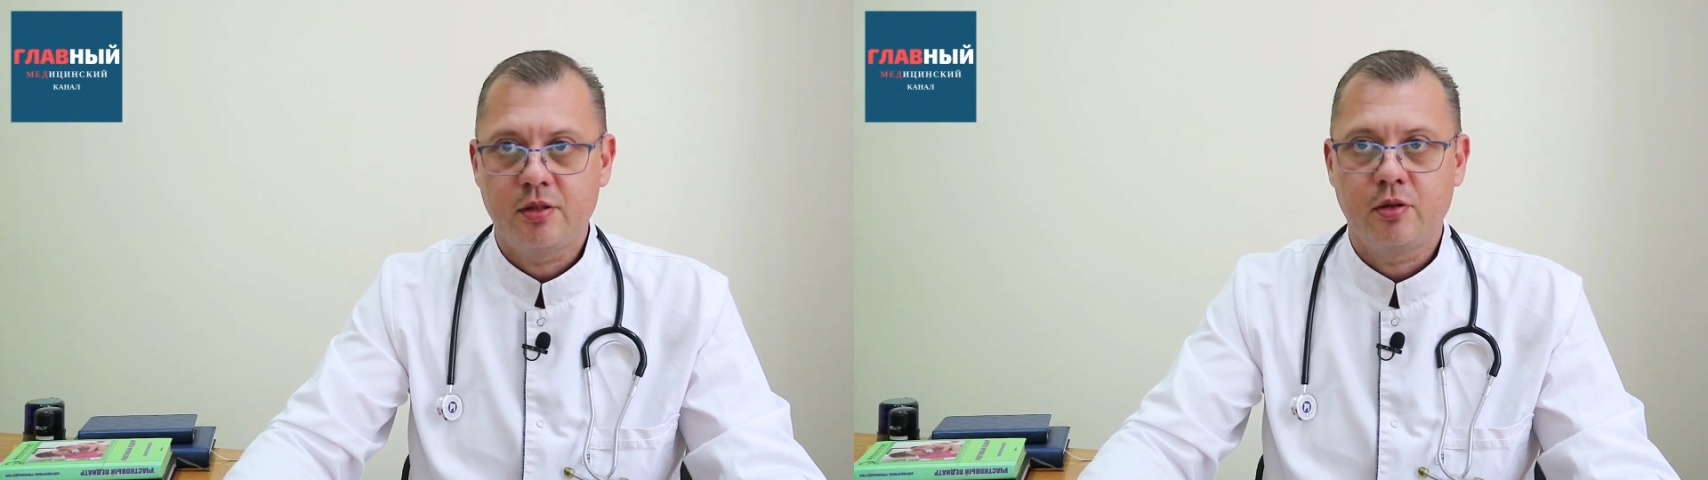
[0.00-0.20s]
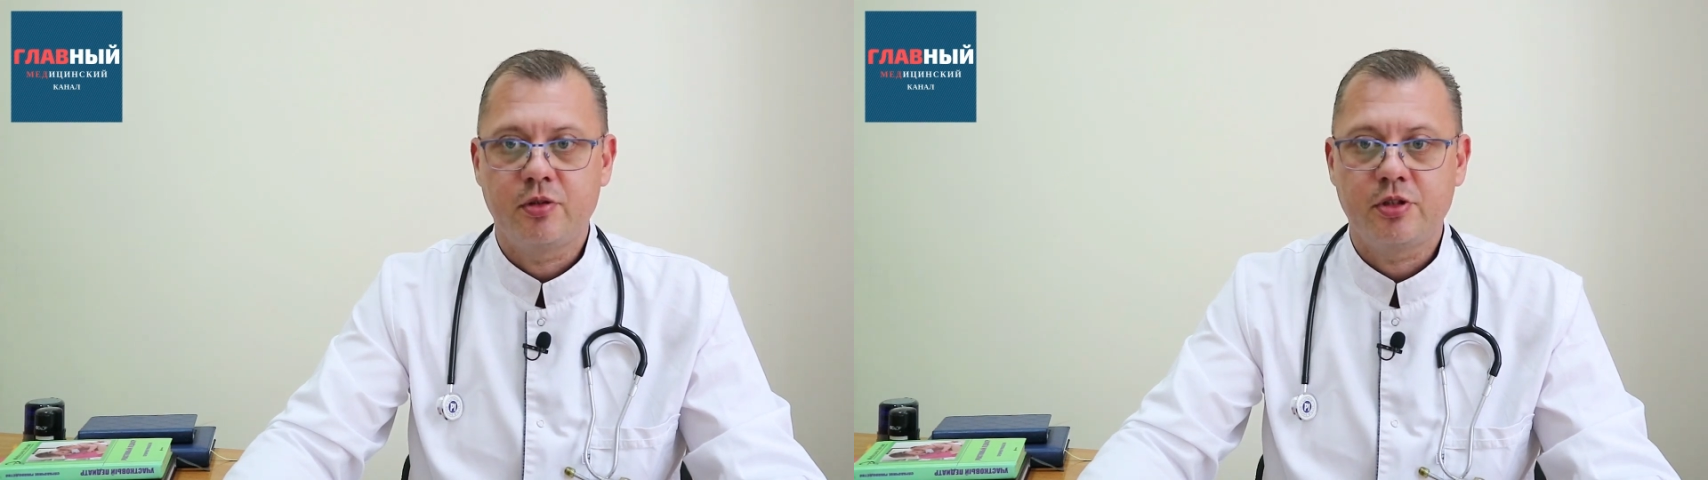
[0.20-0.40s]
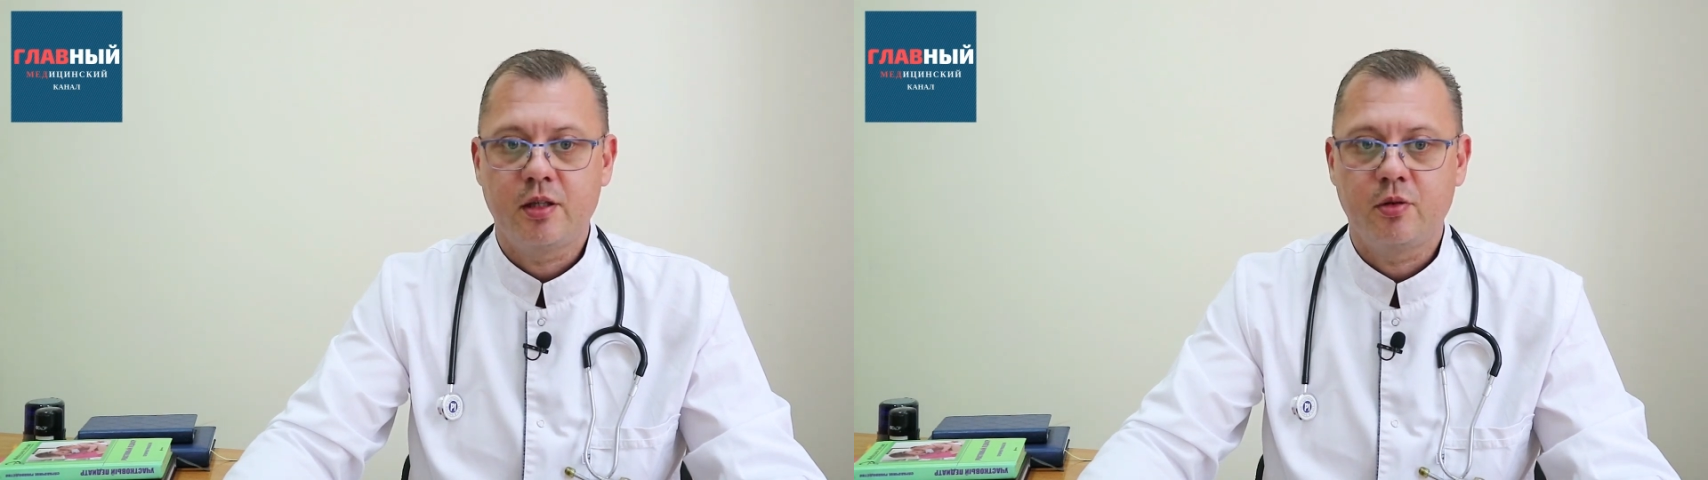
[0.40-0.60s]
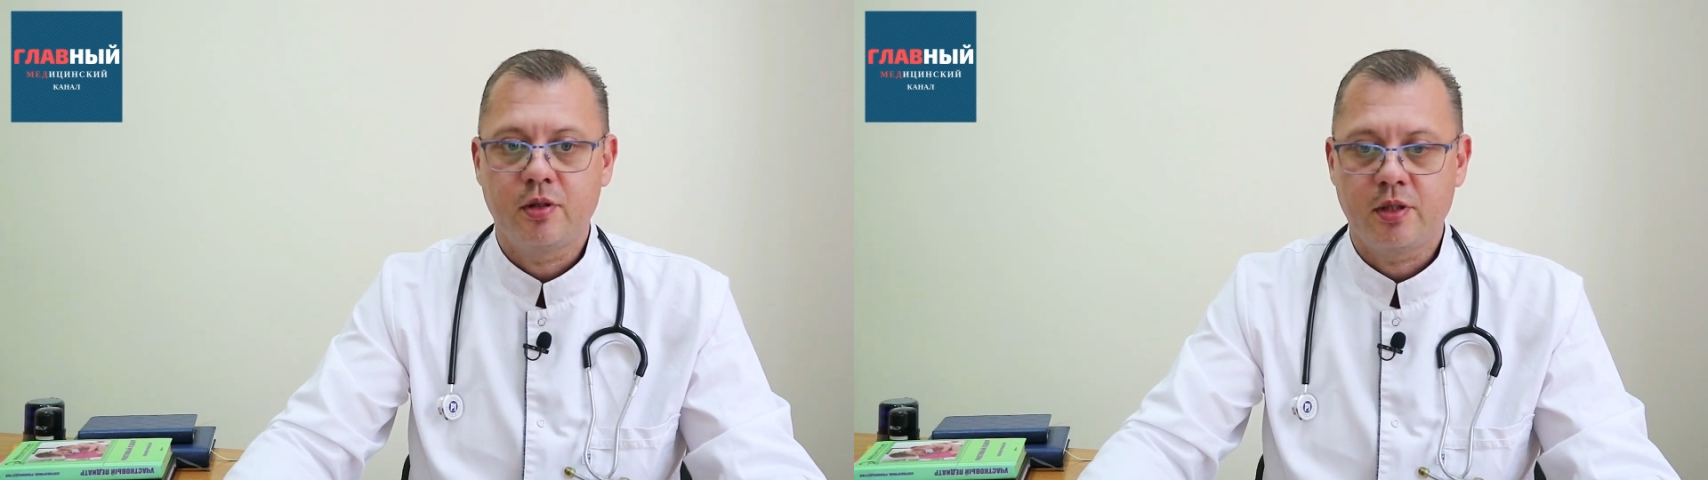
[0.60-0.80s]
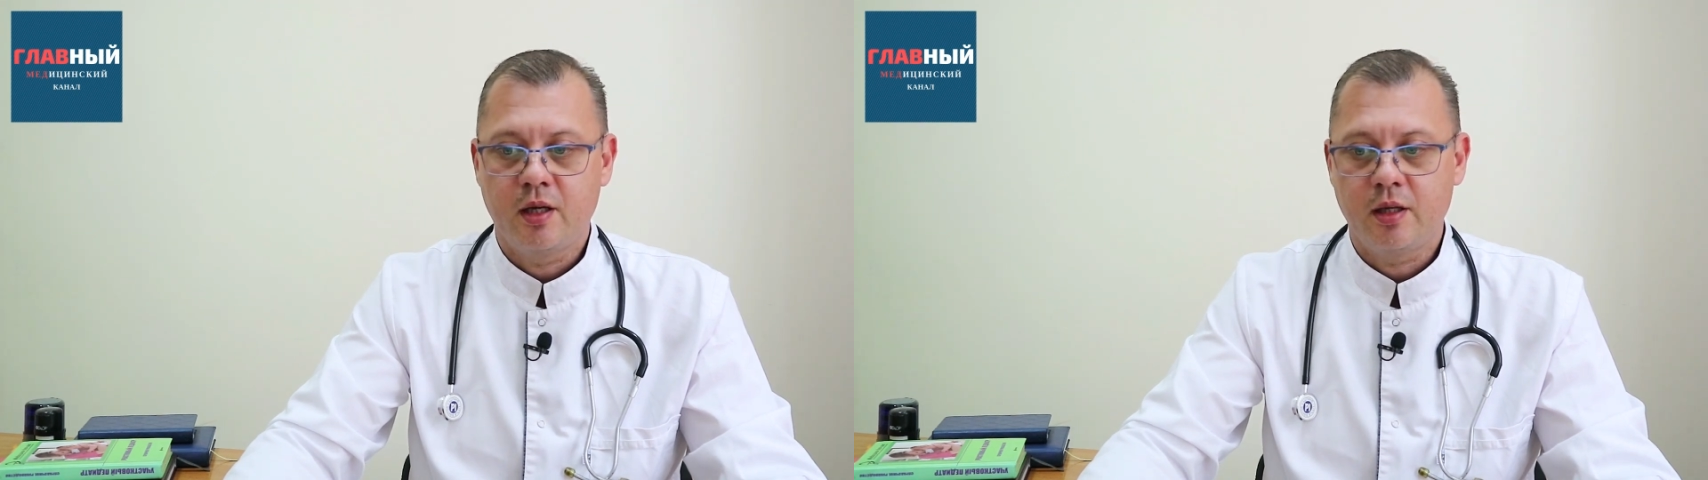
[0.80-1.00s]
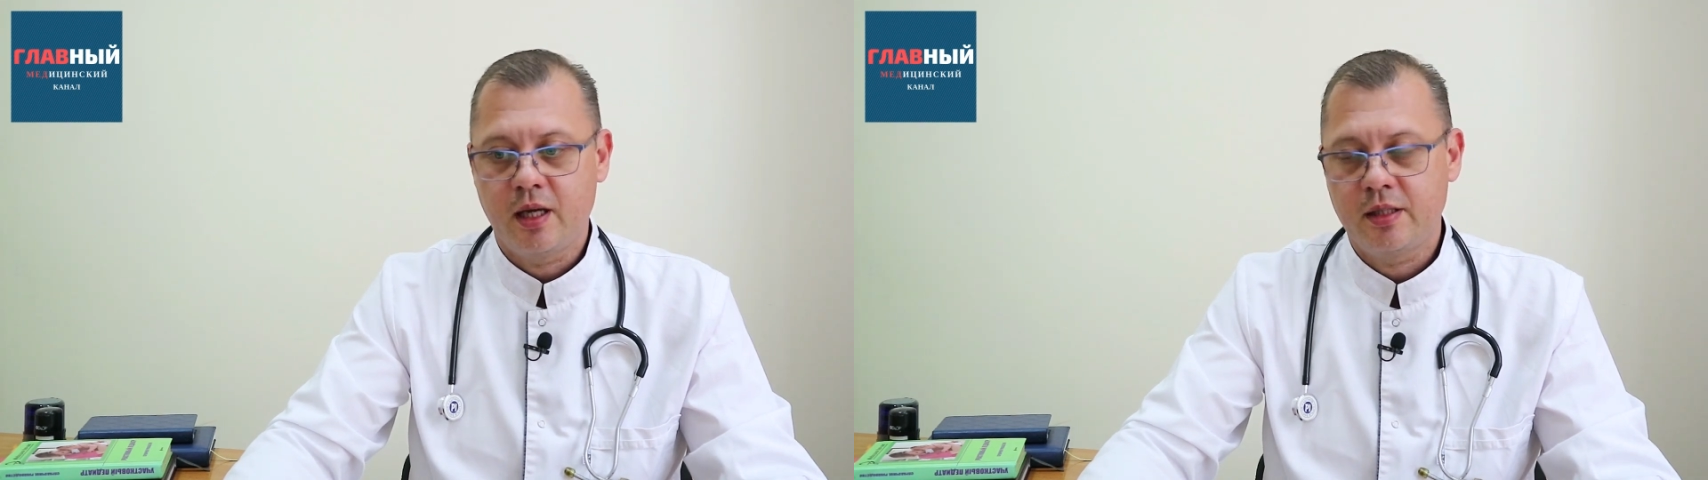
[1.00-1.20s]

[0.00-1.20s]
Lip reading: non-steroidal